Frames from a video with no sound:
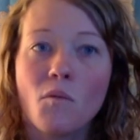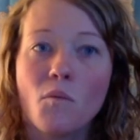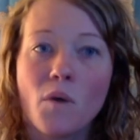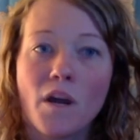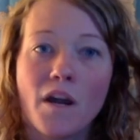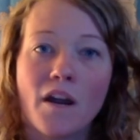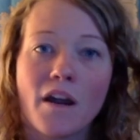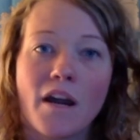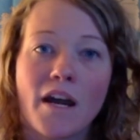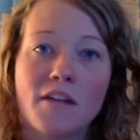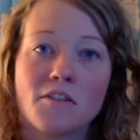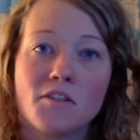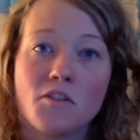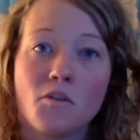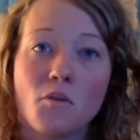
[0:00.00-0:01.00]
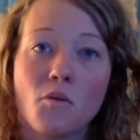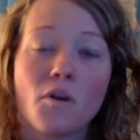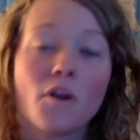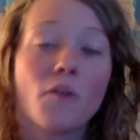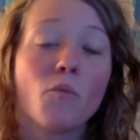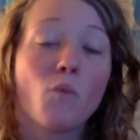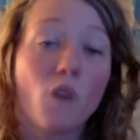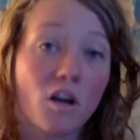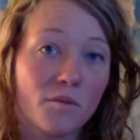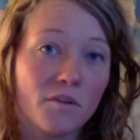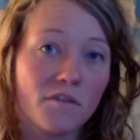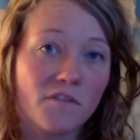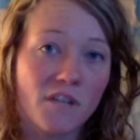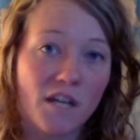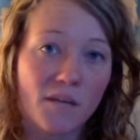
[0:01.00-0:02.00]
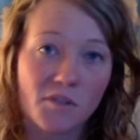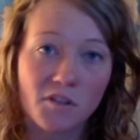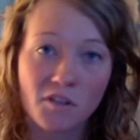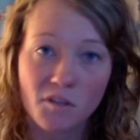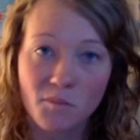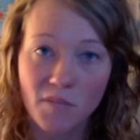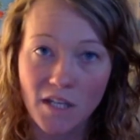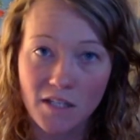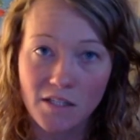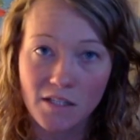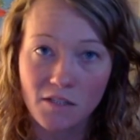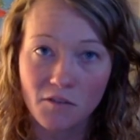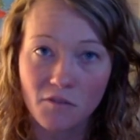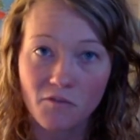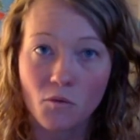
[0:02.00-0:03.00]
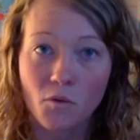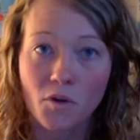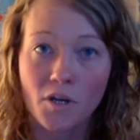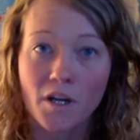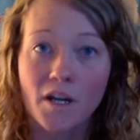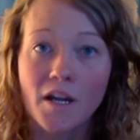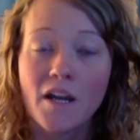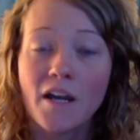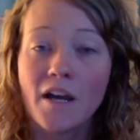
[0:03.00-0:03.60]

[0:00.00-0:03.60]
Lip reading: whereas your waterproof types are going to be ideal for